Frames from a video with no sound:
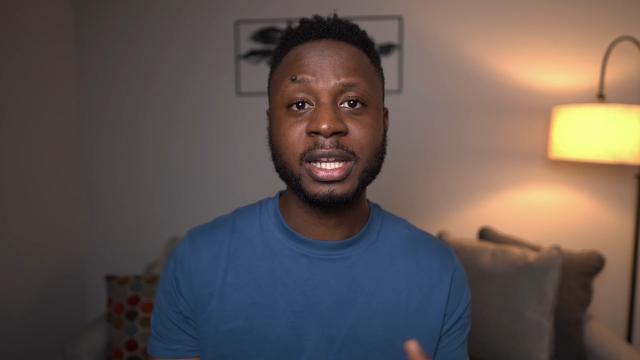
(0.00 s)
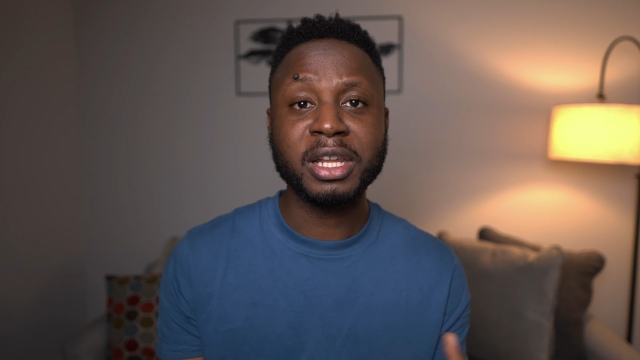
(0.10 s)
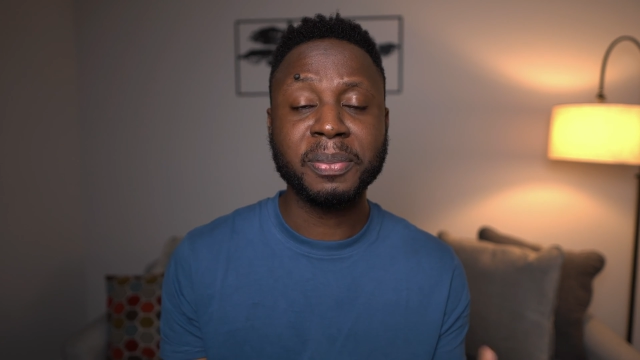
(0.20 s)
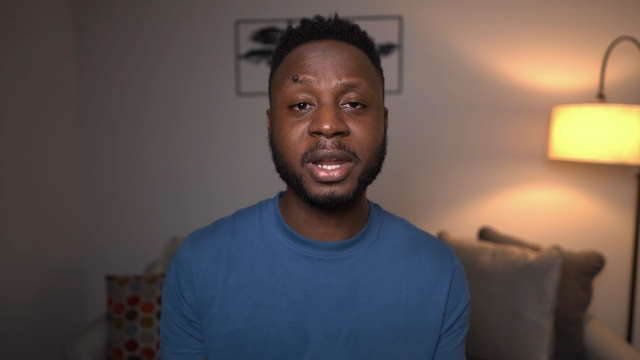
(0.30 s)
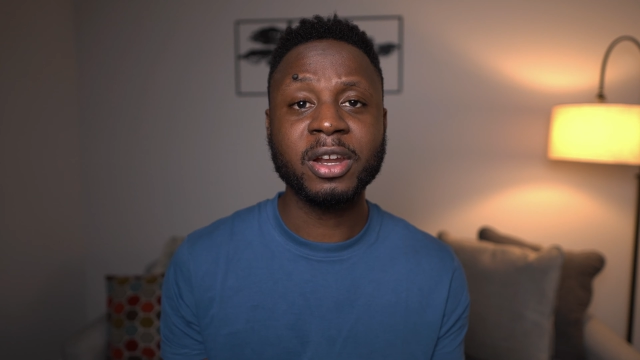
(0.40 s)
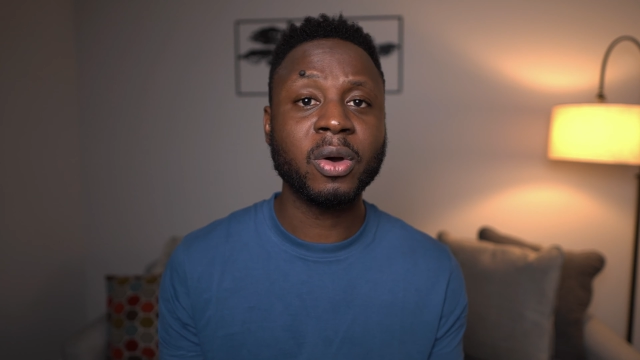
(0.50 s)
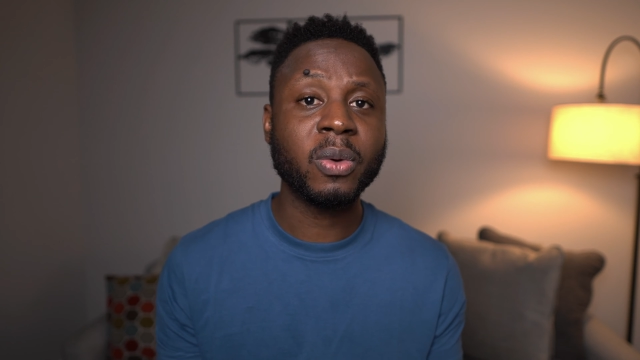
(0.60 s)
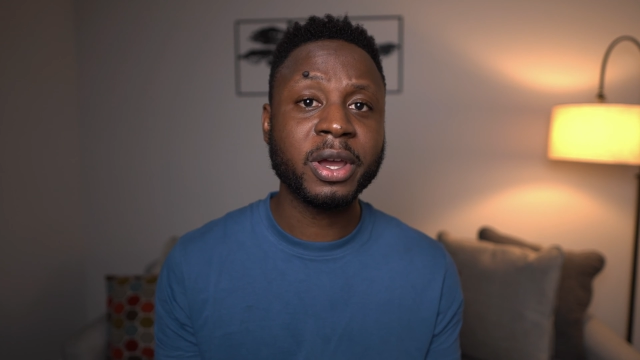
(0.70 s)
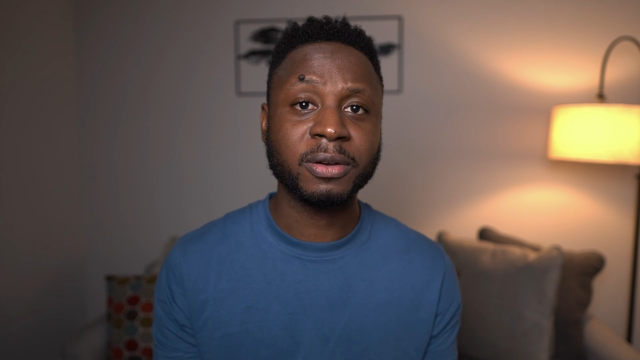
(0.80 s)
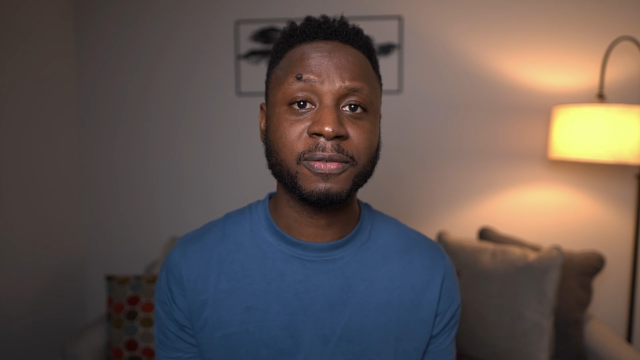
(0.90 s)
Depending on
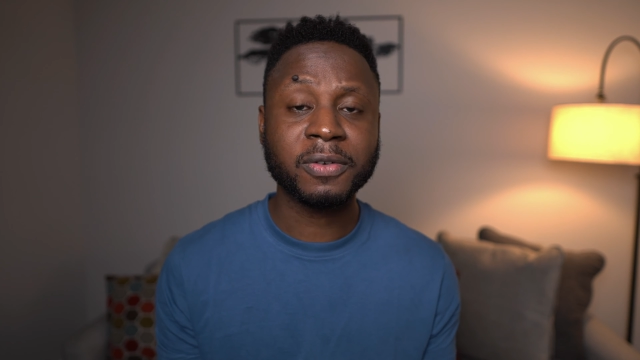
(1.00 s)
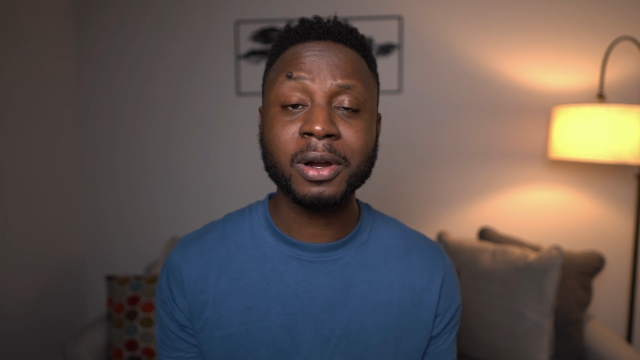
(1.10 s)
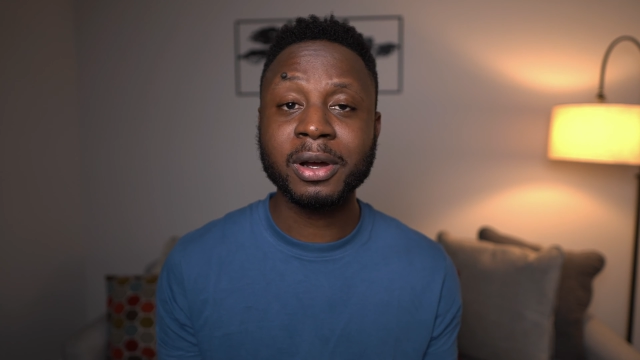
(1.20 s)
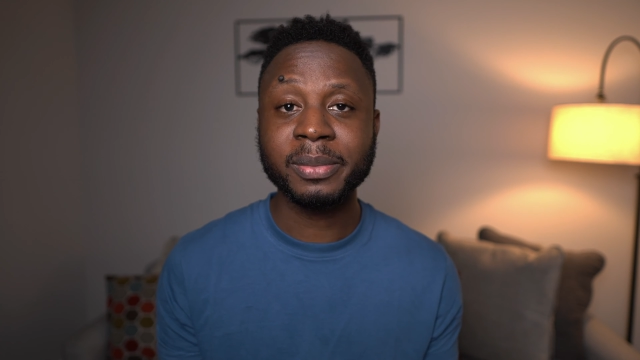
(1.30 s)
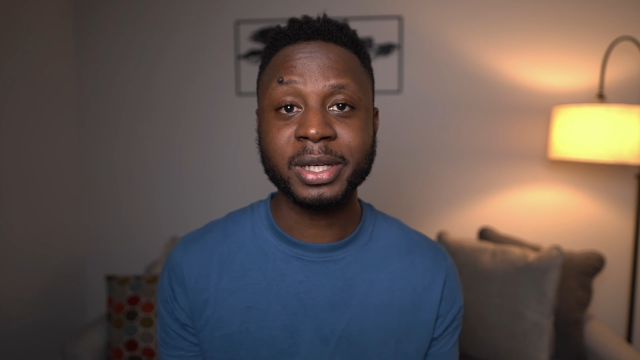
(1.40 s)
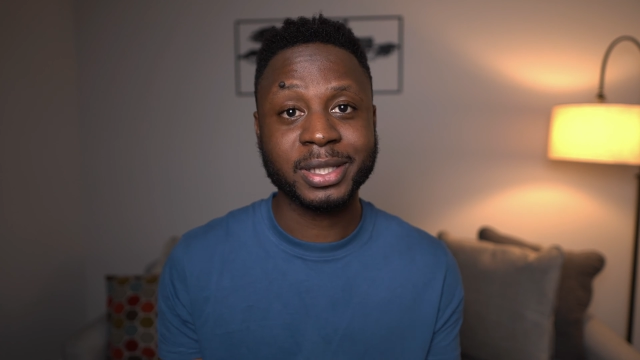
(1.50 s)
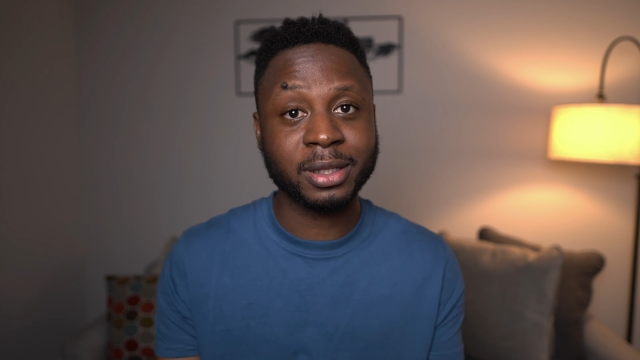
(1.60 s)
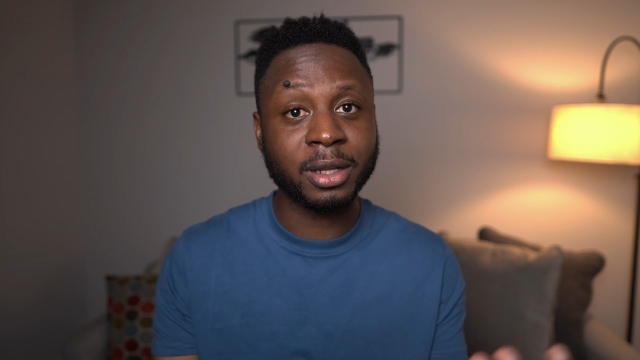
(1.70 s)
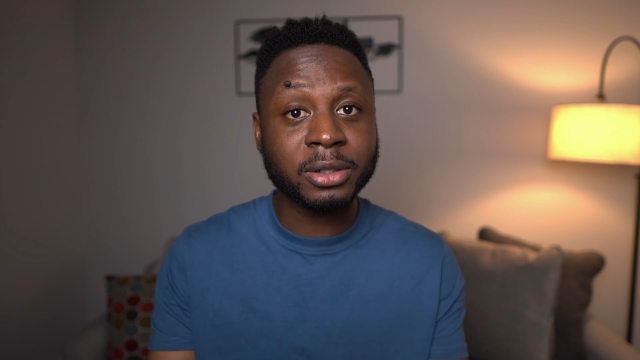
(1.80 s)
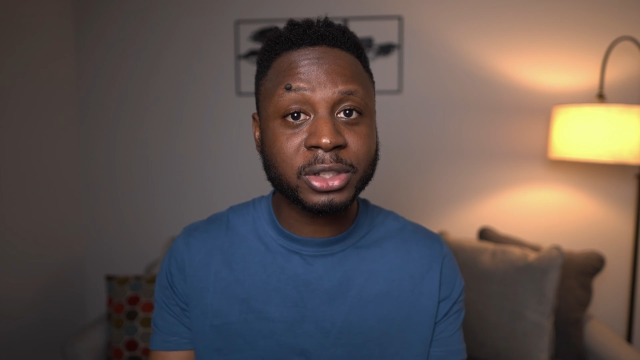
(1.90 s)
where you're from, it's a
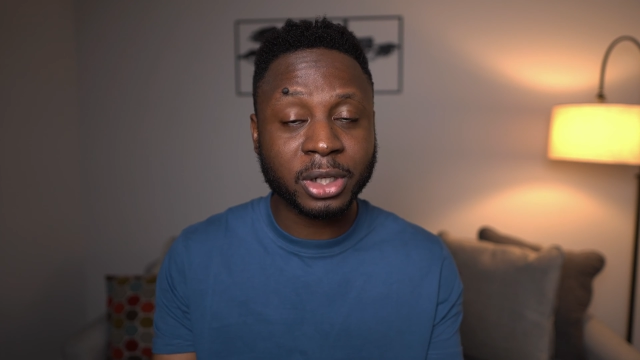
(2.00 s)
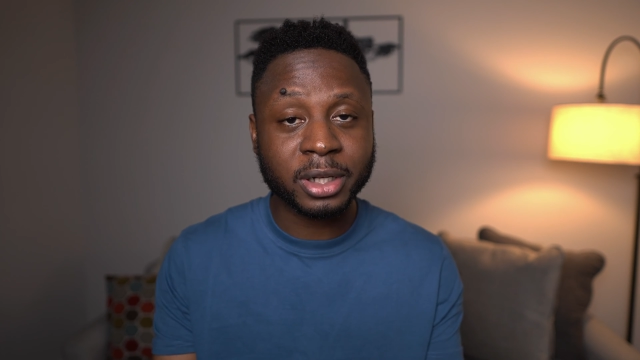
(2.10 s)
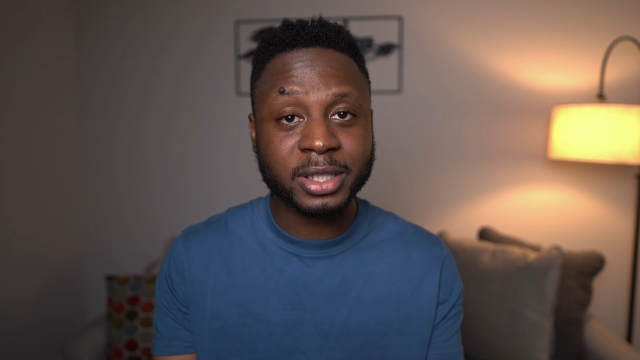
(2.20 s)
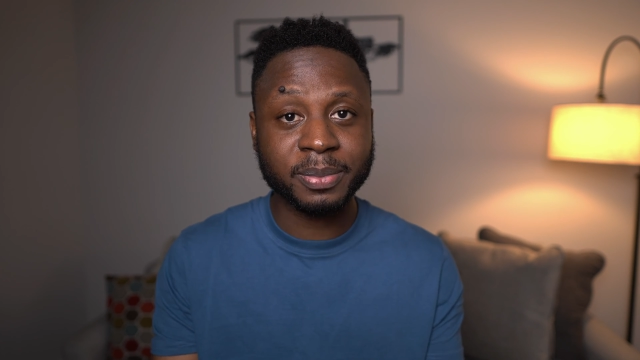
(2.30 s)
long shot,